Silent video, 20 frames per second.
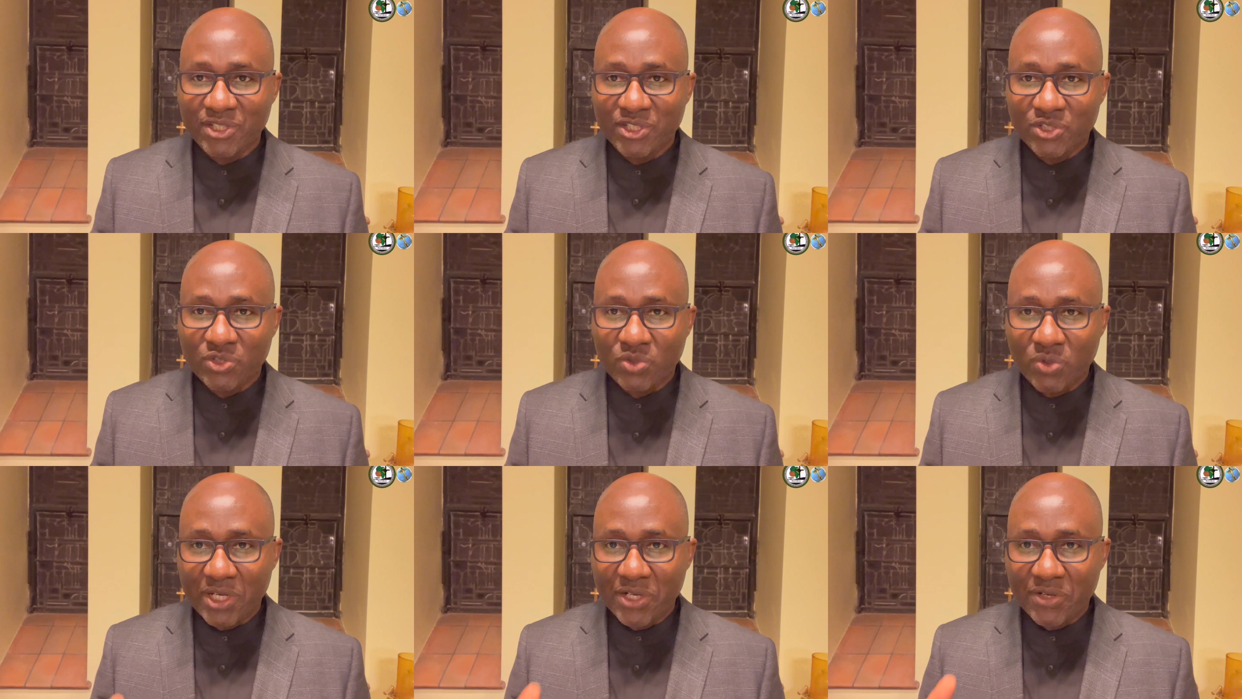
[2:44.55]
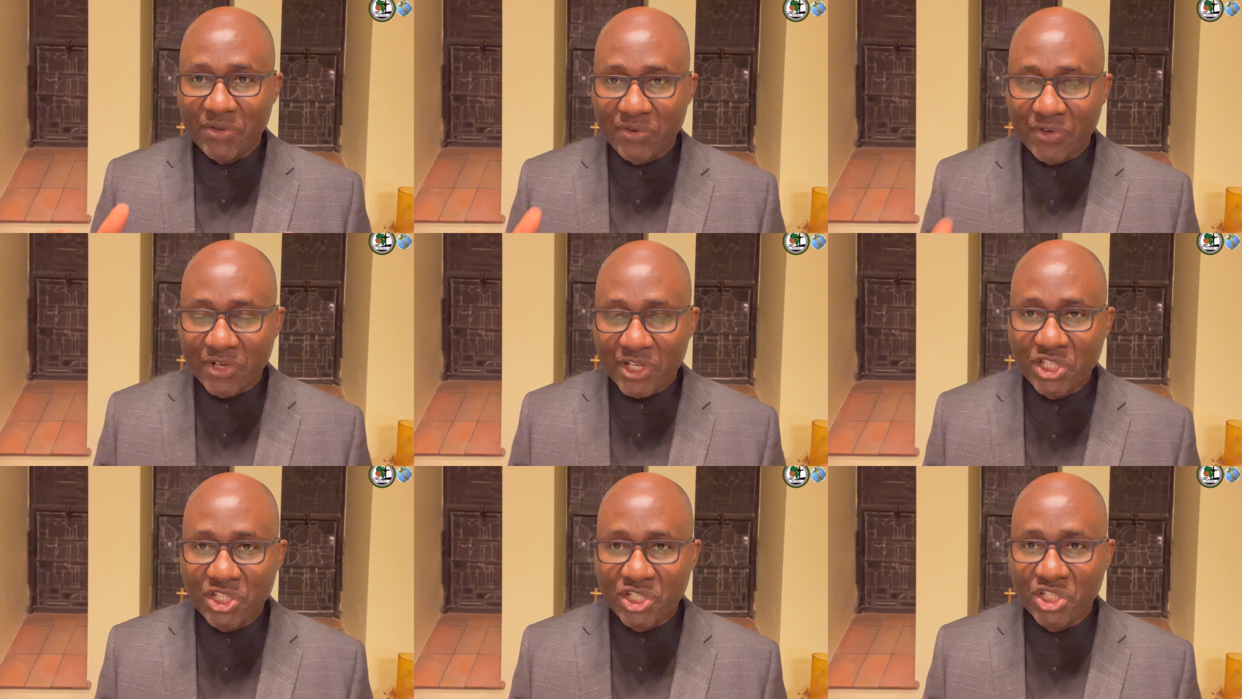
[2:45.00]
to
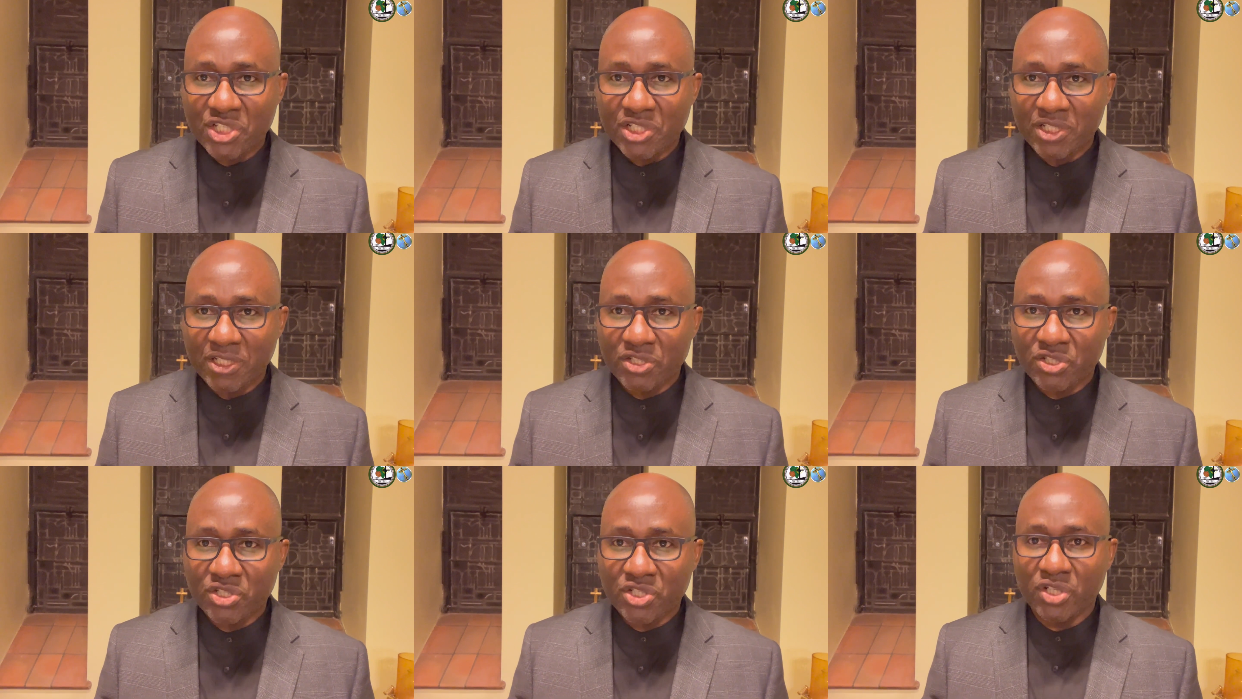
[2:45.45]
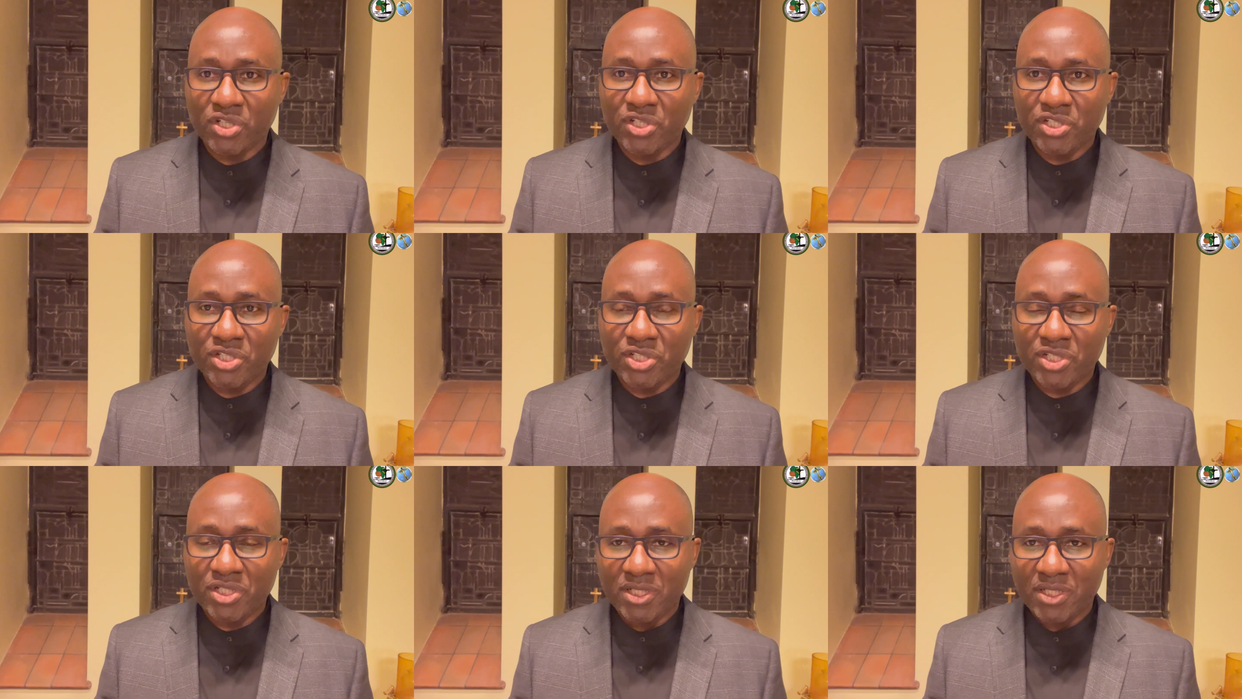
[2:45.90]
enrich the
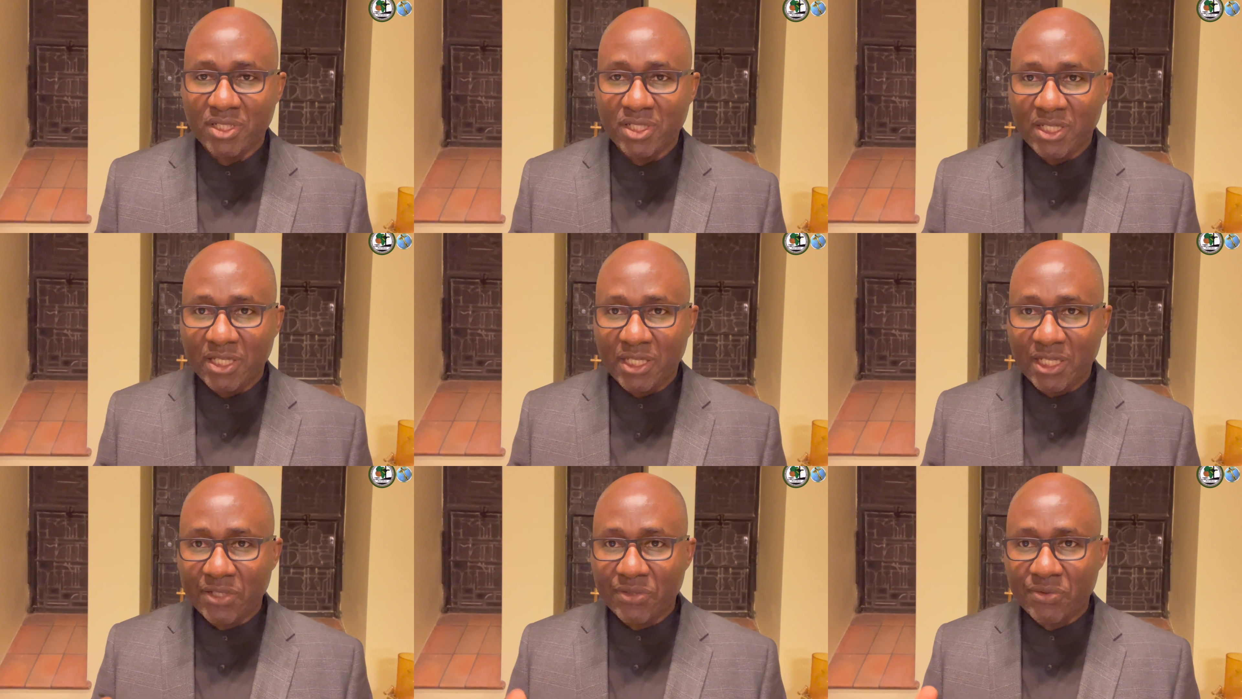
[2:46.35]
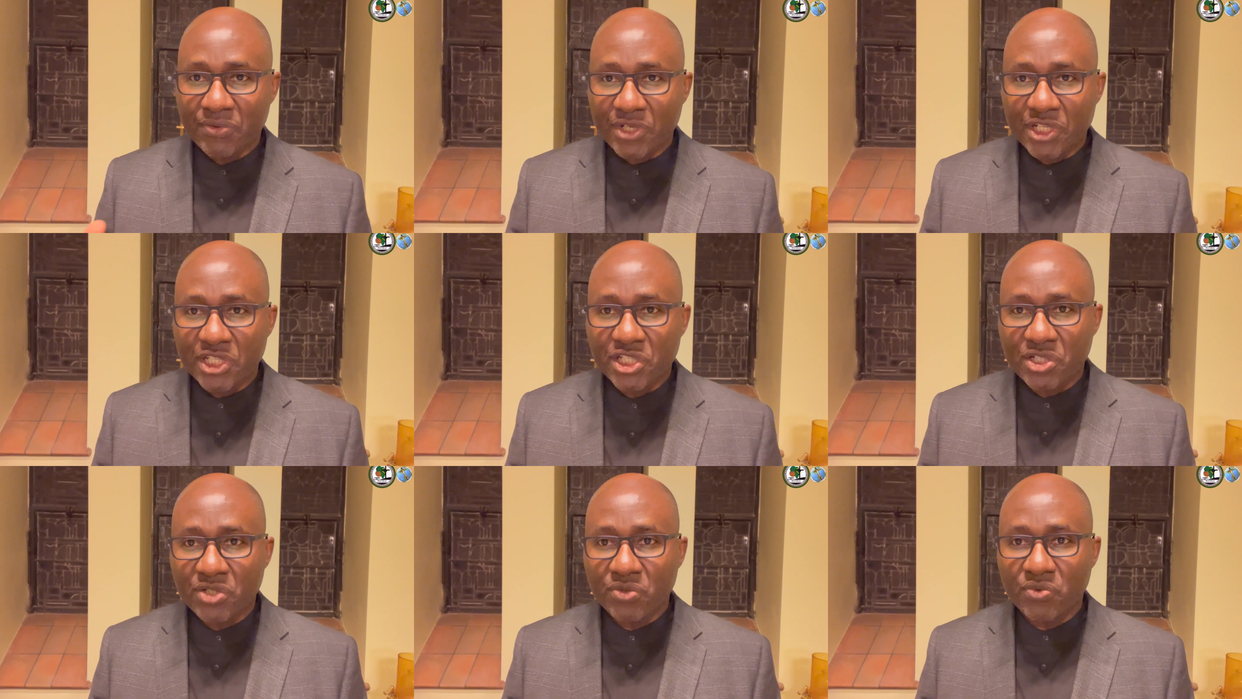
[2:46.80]
church,
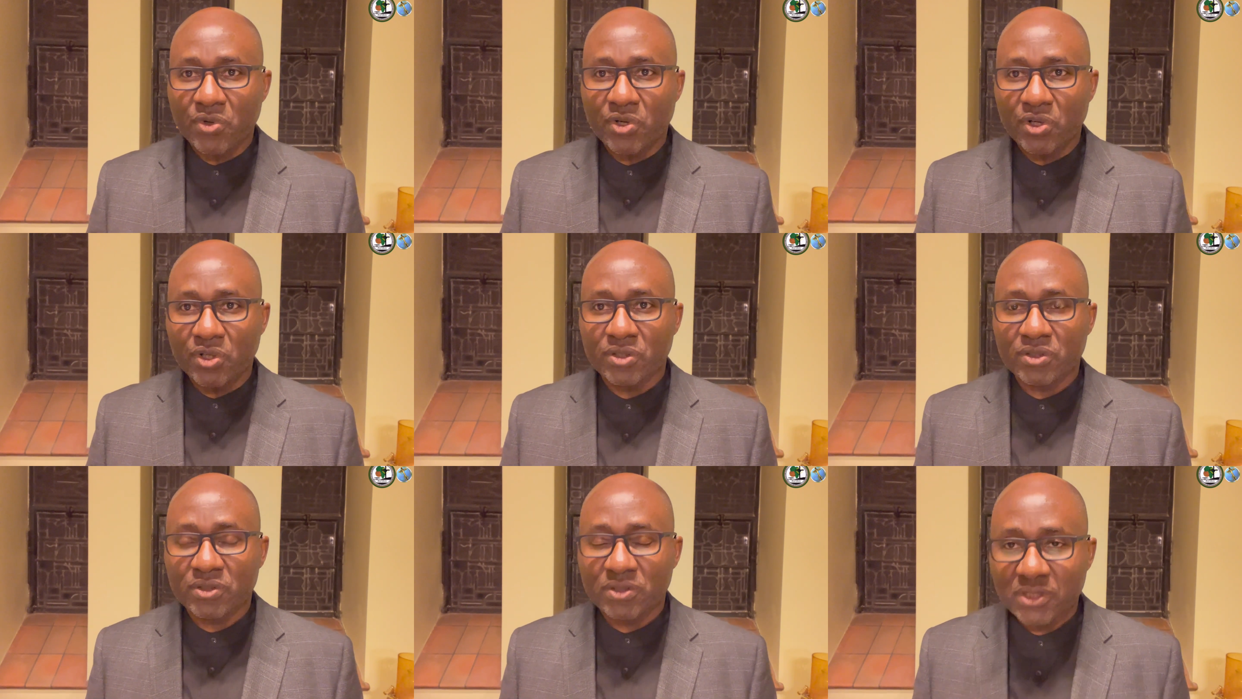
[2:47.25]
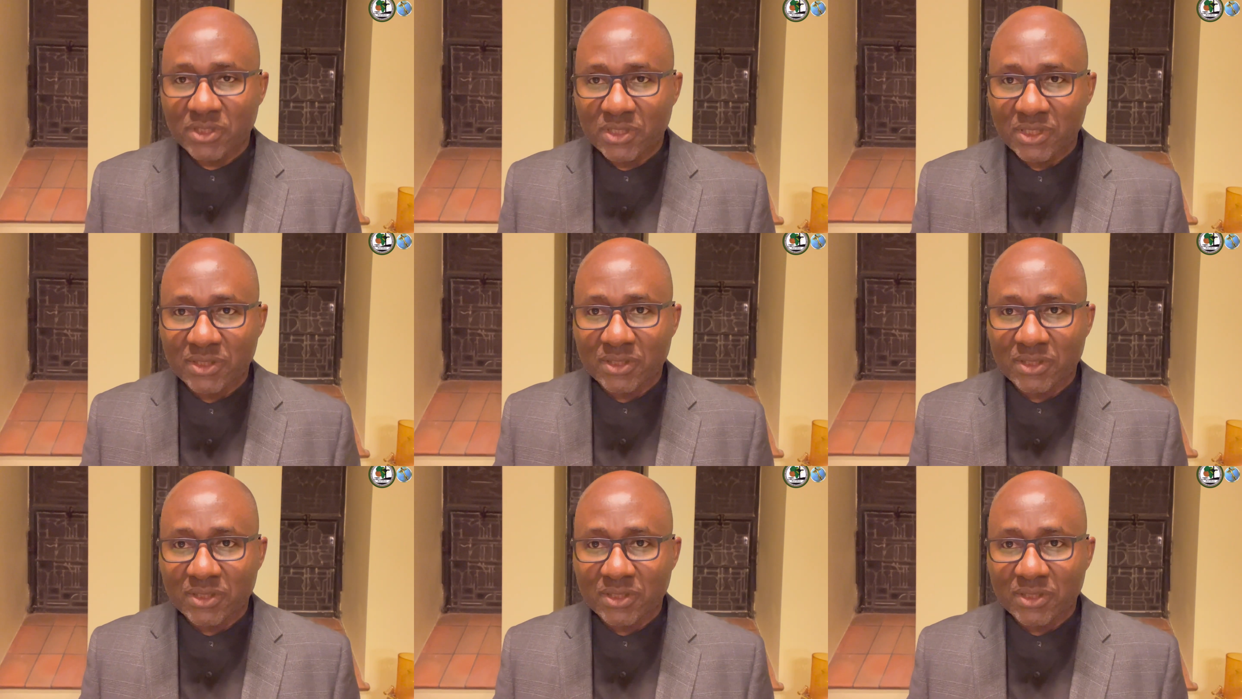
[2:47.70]
enrich the world,